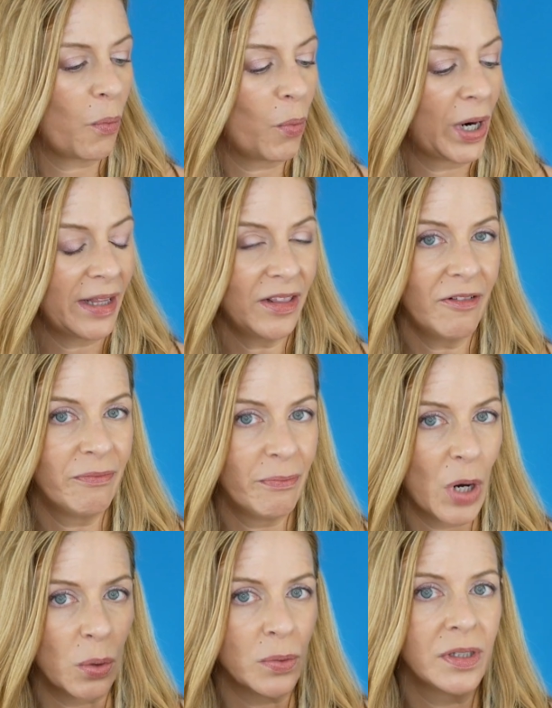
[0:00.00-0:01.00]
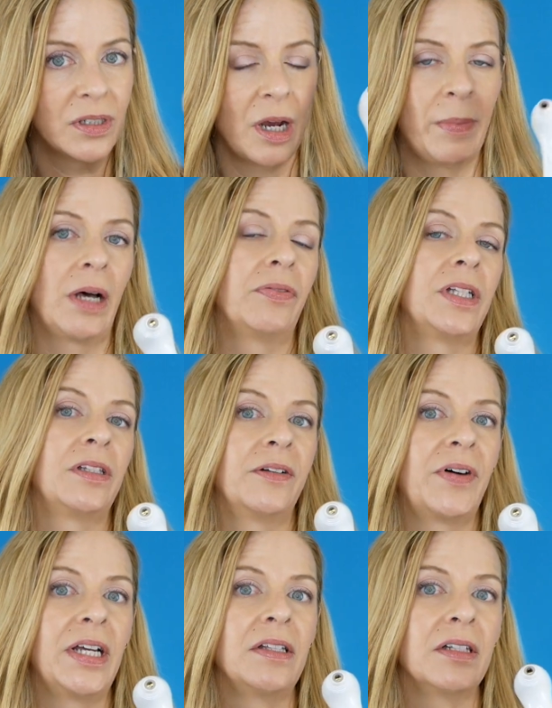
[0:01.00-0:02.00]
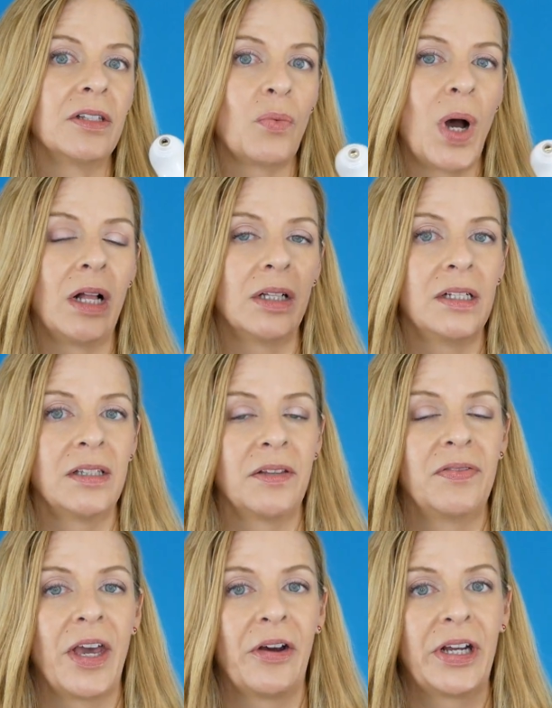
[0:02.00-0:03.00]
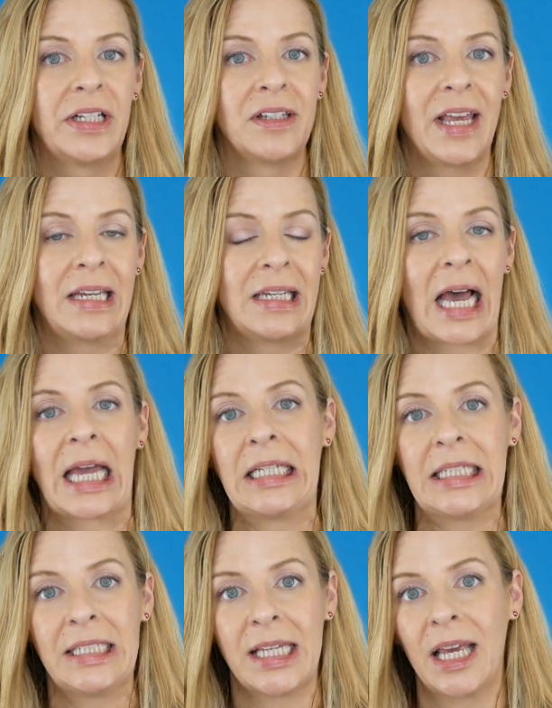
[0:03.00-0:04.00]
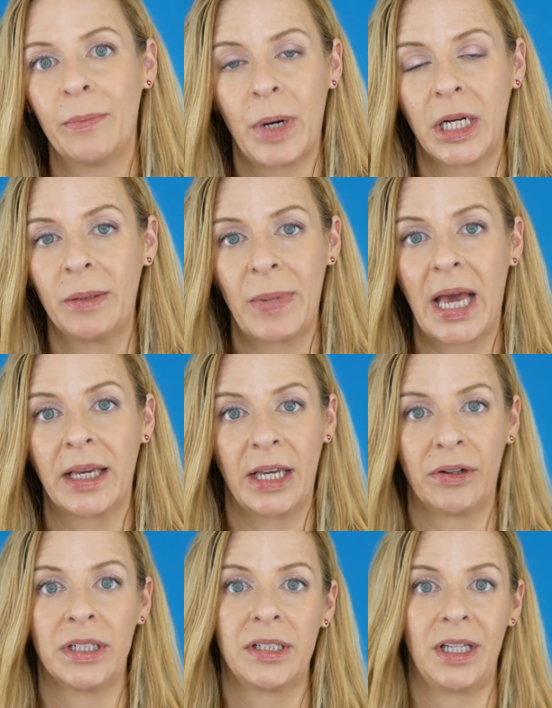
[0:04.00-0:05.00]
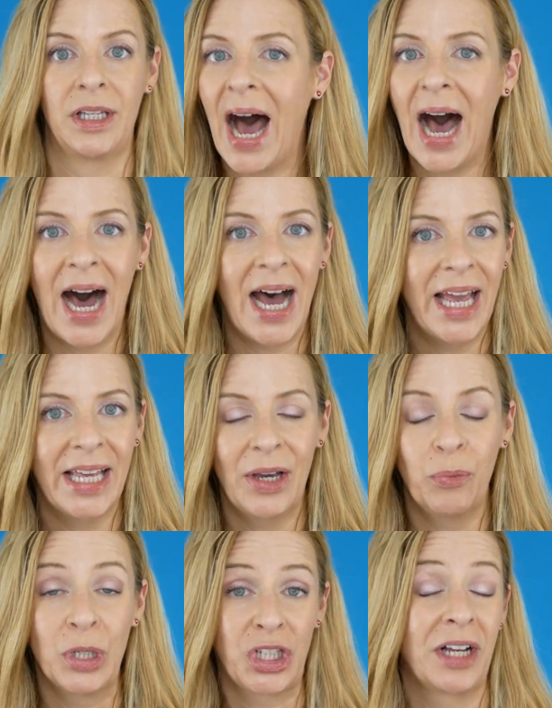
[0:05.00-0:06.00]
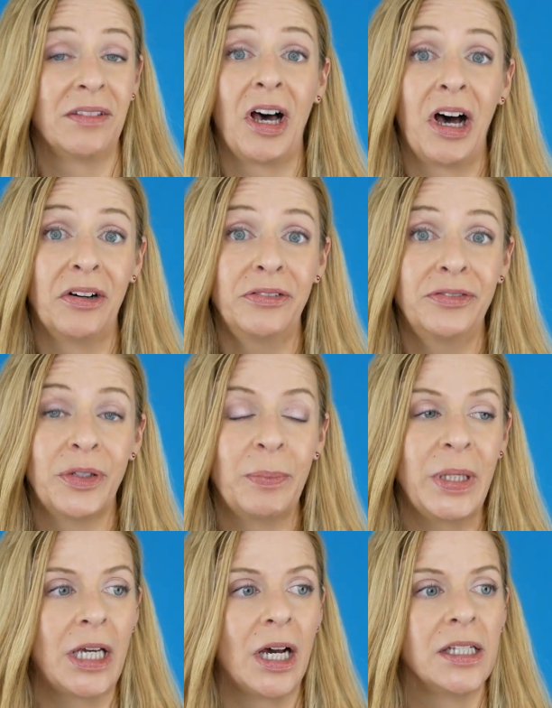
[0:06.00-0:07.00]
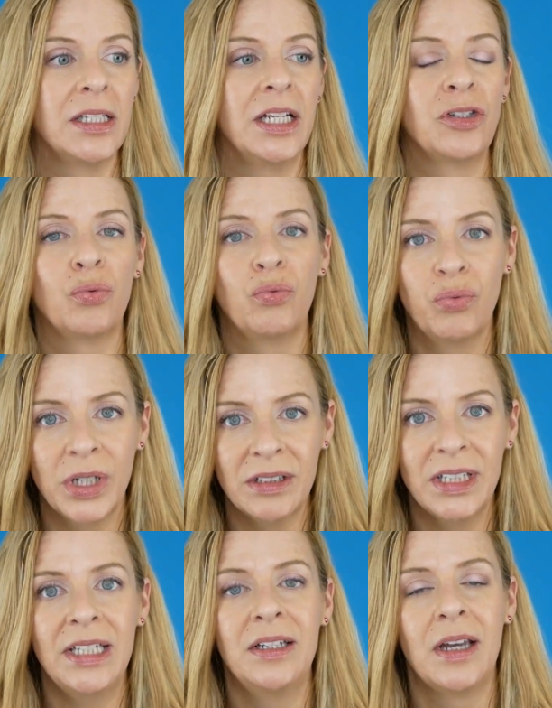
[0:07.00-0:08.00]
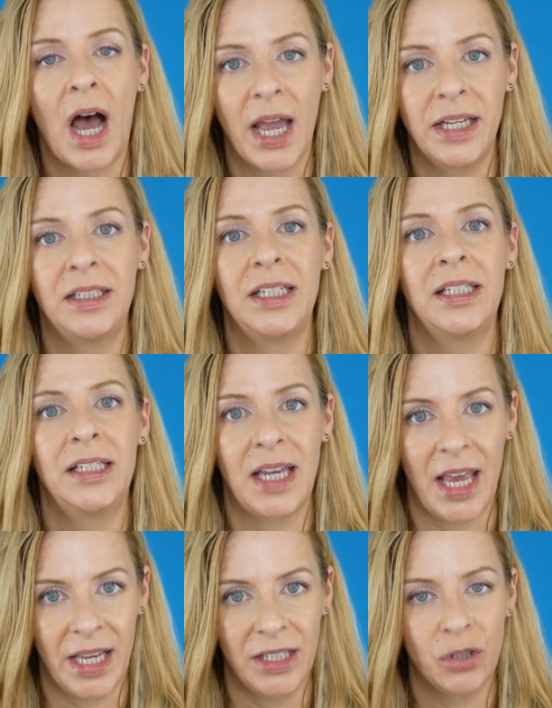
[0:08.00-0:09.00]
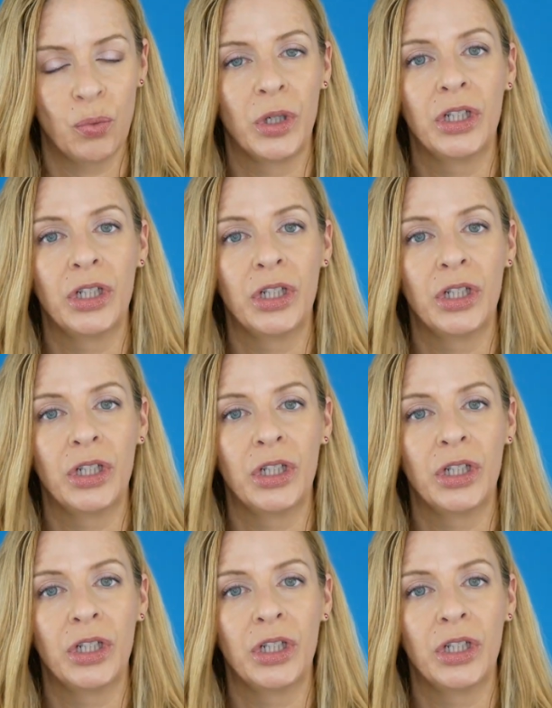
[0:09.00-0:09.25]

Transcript: What I love most about this device as well is that there is a 90-day money-back guarantee. Which I love because it's really 90 days where